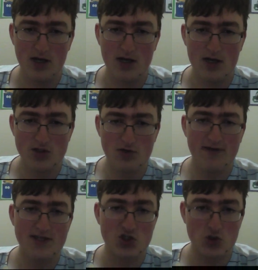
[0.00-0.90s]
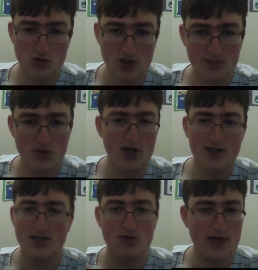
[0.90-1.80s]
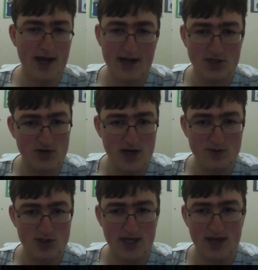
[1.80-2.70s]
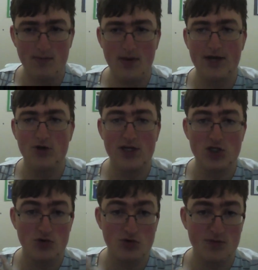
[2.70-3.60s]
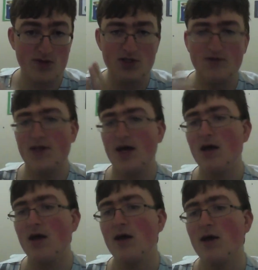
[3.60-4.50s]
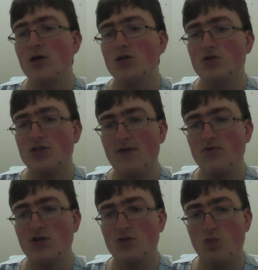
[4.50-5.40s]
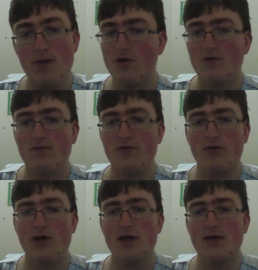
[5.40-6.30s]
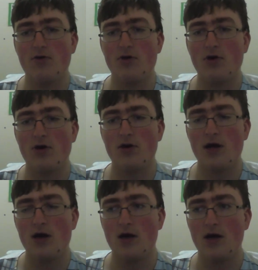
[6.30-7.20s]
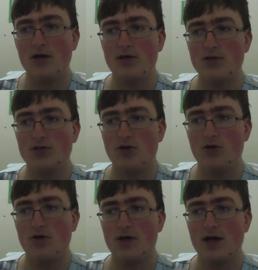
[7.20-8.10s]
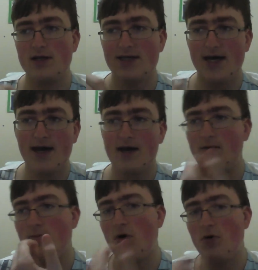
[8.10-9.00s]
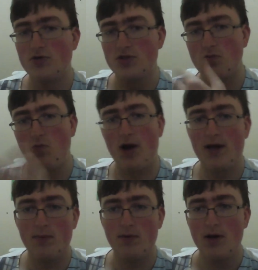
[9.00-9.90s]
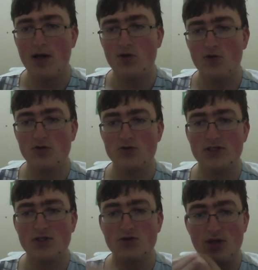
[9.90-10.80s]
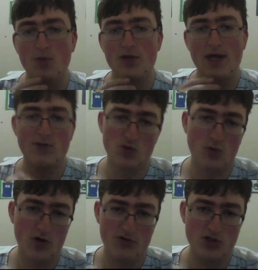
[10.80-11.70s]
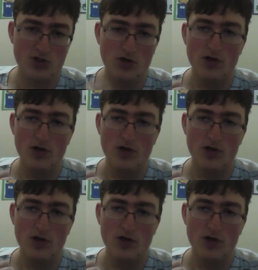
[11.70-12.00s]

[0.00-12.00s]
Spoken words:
So if he has a taunt up, you can't deal that extra damage to him, and you need 2 durability for that. So Savagery is way better than Flurry in that regard. So you can attack post wipe. You can also deal double damage to one creature.